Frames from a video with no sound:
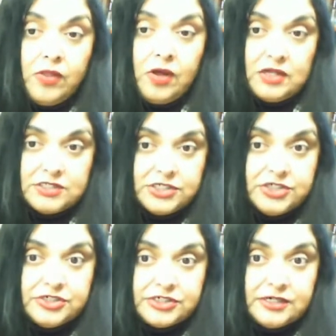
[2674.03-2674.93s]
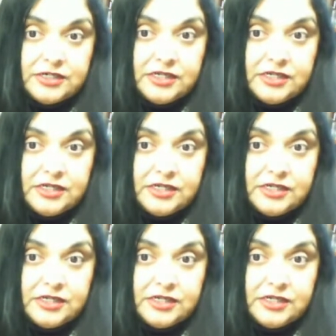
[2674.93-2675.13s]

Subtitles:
the Constitution